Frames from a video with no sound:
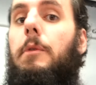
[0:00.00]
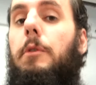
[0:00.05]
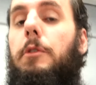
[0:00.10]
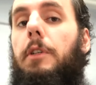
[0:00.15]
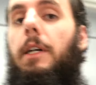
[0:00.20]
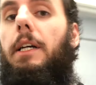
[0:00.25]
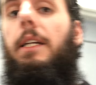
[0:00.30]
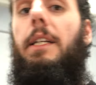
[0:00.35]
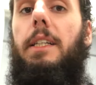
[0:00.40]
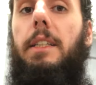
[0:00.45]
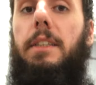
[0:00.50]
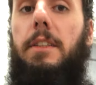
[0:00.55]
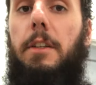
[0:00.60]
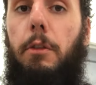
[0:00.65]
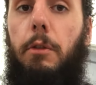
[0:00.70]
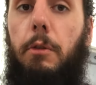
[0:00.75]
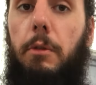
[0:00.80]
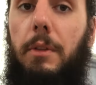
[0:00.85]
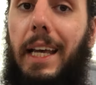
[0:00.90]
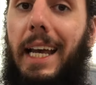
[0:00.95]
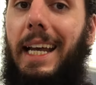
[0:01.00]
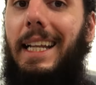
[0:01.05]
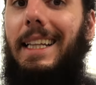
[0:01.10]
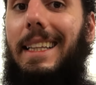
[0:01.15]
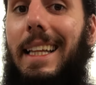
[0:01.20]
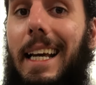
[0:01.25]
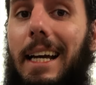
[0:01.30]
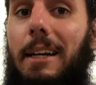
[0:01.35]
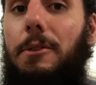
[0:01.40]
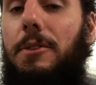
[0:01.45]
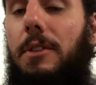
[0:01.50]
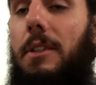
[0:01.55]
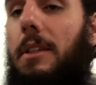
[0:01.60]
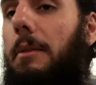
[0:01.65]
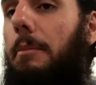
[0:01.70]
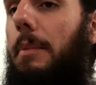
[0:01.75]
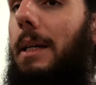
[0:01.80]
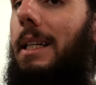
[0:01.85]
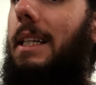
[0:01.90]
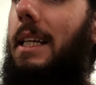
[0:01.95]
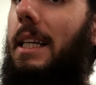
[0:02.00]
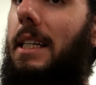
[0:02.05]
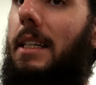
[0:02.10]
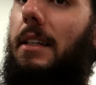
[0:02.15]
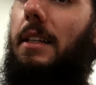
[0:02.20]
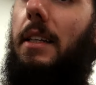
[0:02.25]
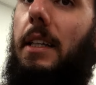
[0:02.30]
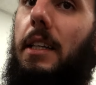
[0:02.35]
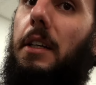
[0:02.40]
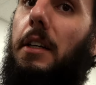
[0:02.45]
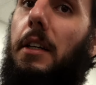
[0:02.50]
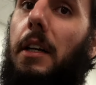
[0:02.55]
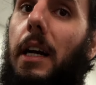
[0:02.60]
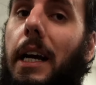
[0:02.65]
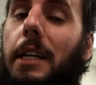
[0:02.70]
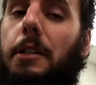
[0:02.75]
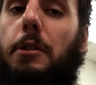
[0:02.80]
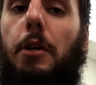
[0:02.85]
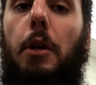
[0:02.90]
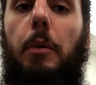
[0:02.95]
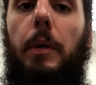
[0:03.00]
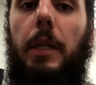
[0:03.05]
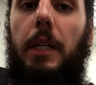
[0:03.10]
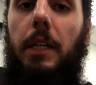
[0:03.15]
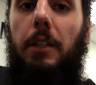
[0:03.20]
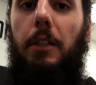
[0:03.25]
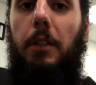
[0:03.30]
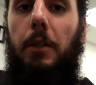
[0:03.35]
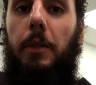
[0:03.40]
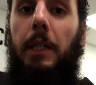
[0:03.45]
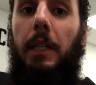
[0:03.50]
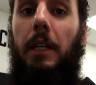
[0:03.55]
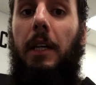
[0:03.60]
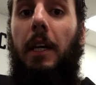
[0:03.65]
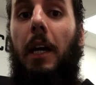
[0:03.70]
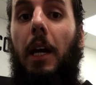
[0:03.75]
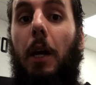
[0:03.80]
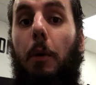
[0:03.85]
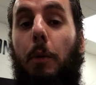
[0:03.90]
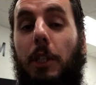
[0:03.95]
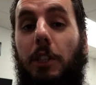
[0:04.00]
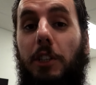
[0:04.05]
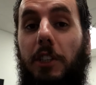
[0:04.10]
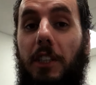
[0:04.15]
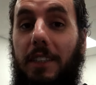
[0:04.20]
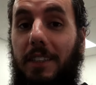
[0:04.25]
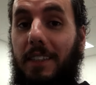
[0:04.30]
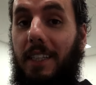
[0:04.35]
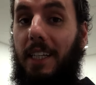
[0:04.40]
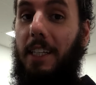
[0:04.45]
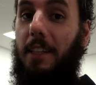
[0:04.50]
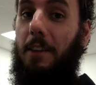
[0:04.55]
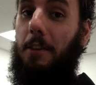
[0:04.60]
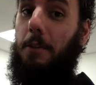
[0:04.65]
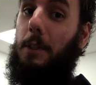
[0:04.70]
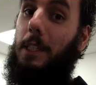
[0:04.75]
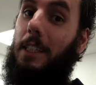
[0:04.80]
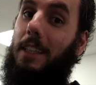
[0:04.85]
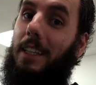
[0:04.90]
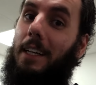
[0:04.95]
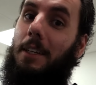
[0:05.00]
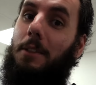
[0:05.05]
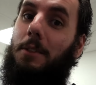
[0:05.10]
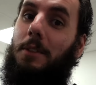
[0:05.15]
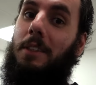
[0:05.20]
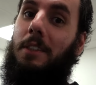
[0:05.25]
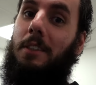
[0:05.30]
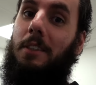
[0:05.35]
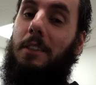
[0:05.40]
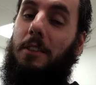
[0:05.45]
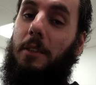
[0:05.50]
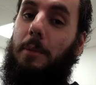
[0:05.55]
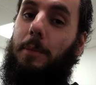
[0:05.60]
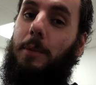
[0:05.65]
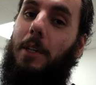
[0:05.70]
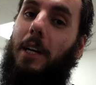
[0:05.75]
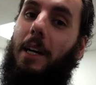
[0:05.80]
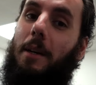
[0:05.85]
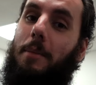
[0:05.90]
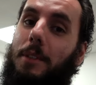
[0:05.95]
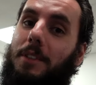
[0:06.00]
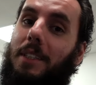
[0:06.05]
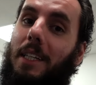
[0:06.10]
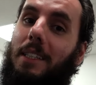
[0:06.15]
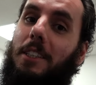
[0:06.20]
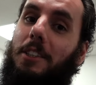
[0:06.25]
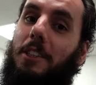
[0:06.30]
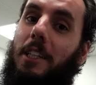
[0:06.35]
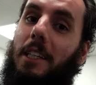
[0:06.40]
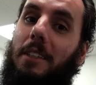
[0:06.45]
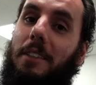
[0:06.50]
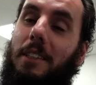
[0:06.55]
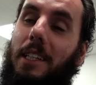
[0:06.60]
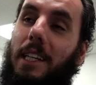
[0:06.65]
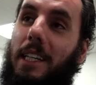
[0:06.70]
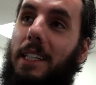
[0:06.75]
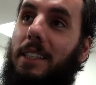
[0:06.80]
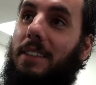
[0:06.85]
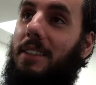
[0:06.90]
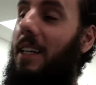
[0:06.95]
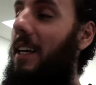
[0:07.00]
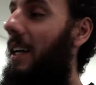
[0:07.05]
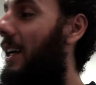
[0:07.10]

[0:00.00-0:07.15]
We're trying to get to 10,000 by the end of the year. I know we can do it. We just hit 3,000 subscribers on the channel, guys.